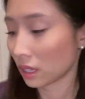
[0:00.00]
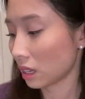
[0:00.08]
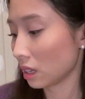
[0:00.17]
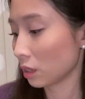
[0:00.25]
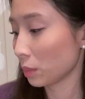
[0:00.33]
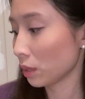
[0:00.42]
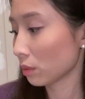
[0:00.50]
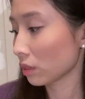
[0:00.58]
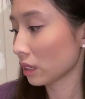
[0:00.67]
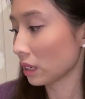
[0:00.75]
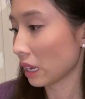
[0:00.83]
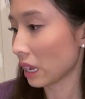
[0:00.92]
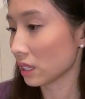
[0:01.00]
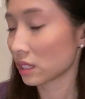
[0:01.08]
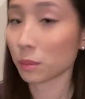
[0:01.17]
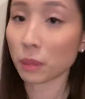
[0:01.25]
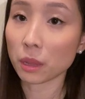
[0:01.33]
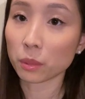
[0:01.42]
and it'll be really nice
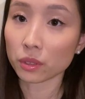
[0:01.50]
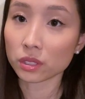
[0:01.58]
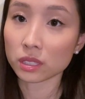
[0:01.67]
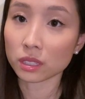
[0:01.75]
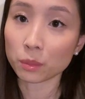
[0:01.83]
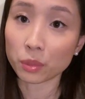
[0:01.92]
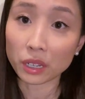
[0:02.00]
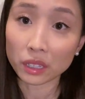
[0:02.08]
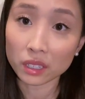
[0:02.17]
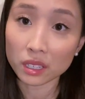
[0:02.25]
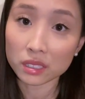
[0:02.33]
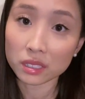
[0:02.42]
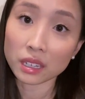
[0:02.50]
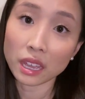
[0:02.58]
to be able to bring this and